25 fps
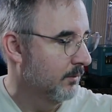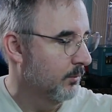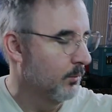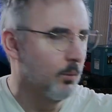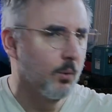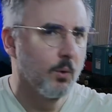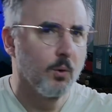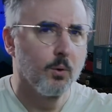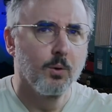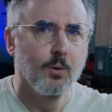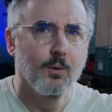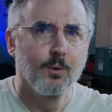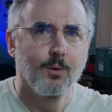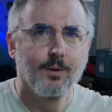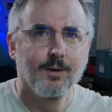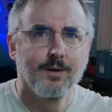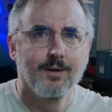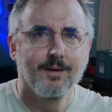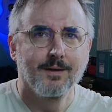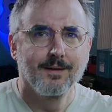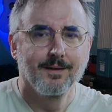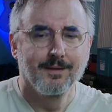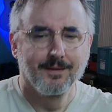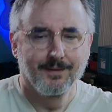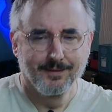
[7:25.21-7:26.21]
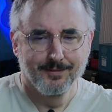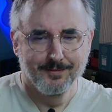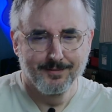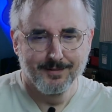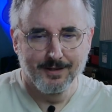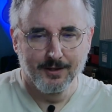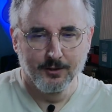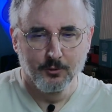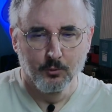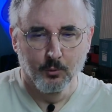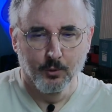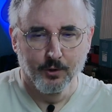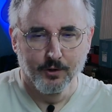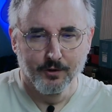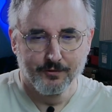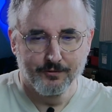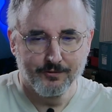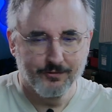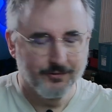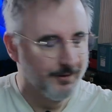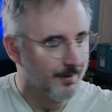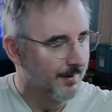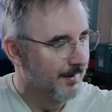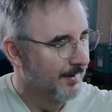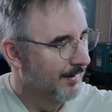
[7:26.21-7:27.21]
Whoa, it's getting
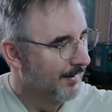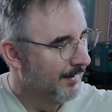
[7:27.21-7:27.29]
worse.